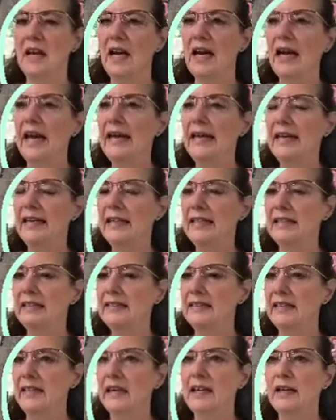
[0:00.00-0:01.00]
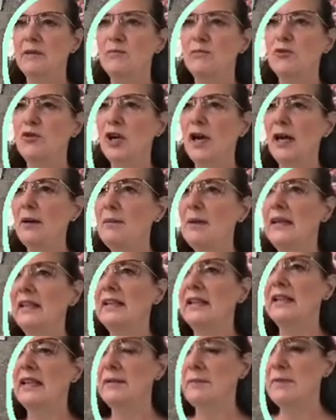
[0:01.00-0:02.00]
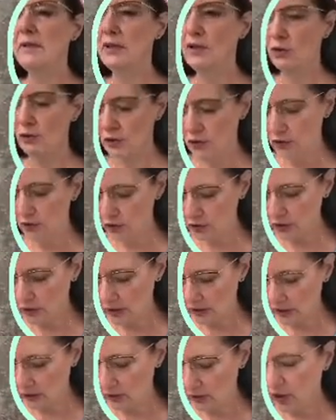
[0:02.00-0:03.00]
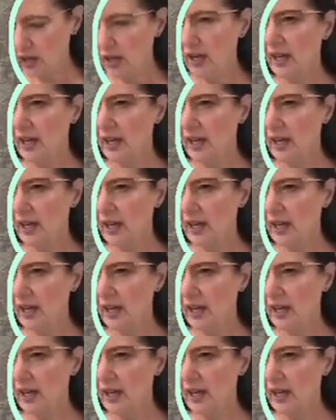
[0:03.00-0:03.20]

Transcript: And chime in, let me know that you're here.